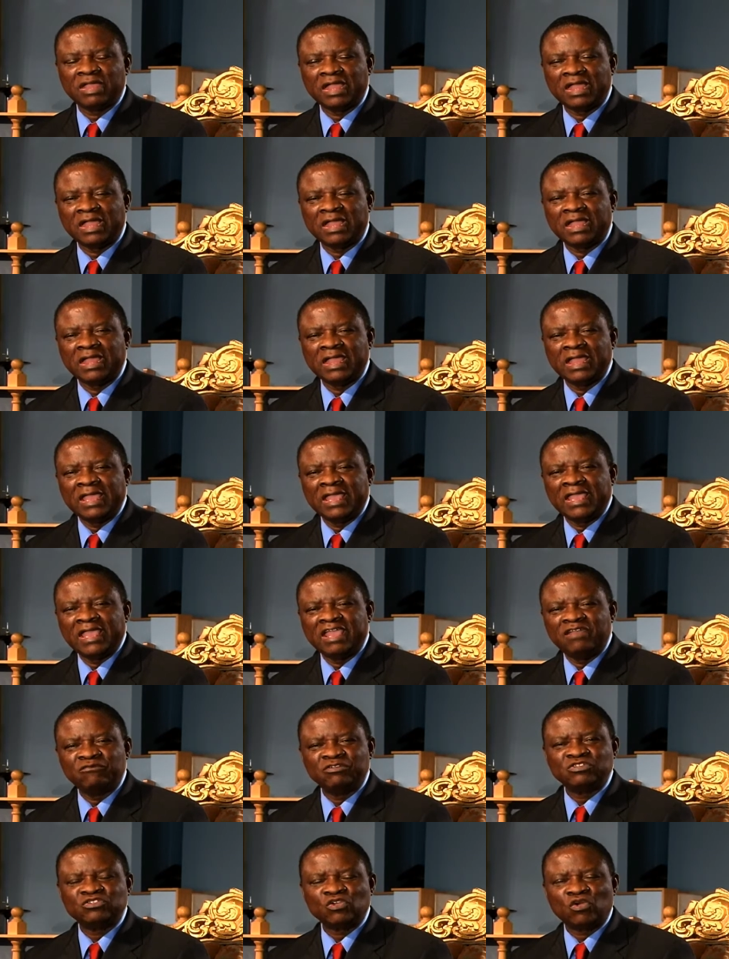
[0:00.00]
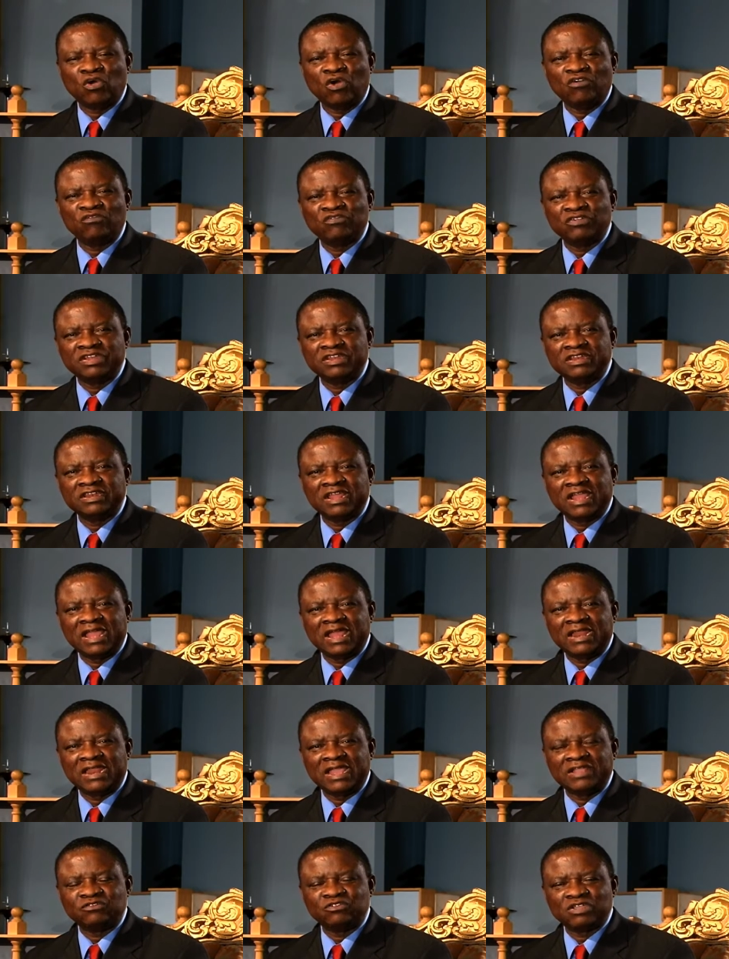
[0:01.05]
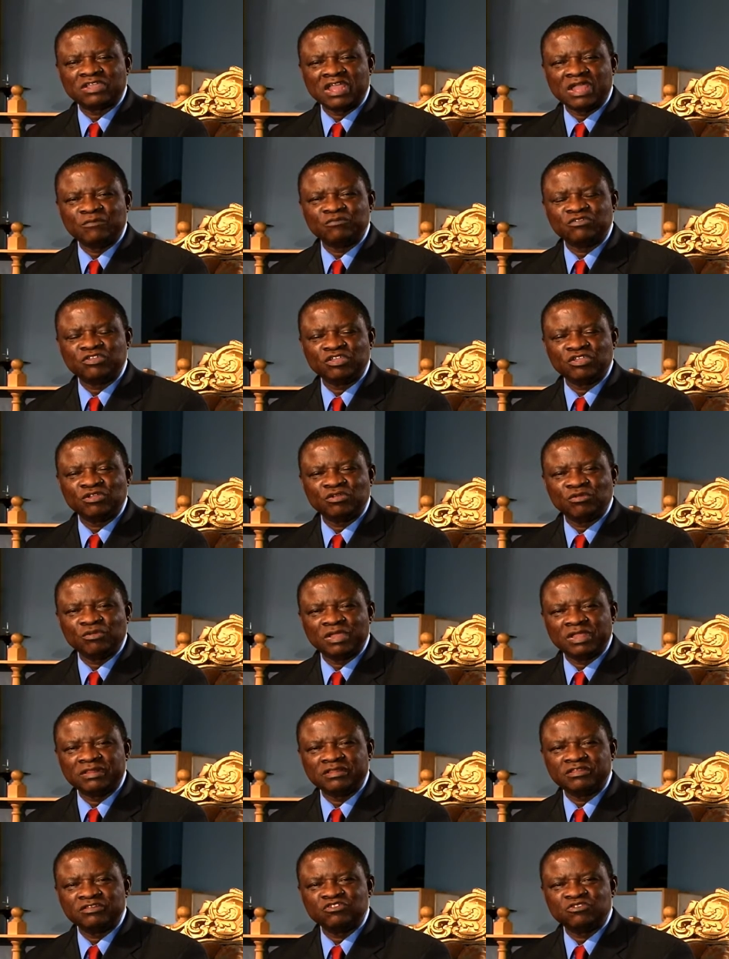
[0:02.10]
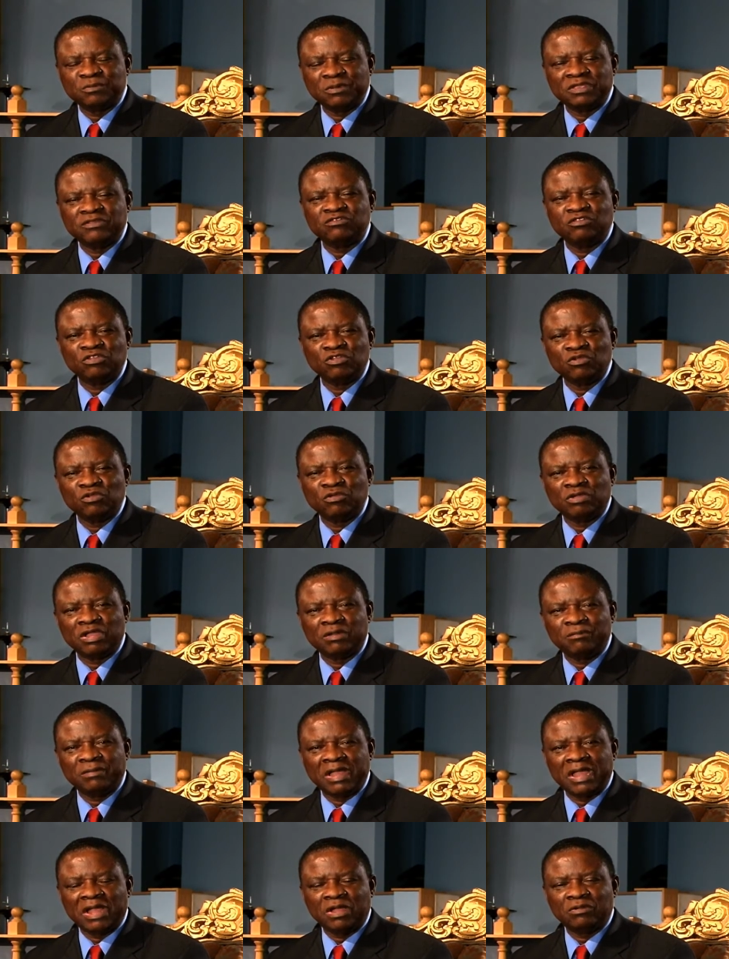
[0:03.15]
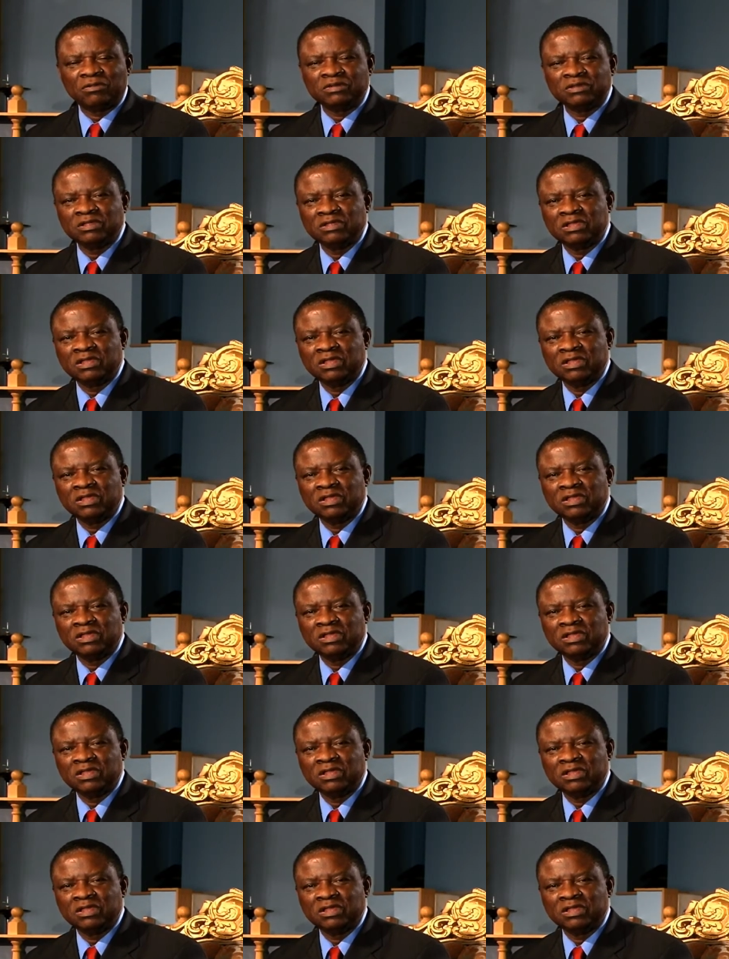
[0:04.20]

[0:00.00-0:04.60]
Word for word: Uh, every so often, I like to come to you and to speak to you about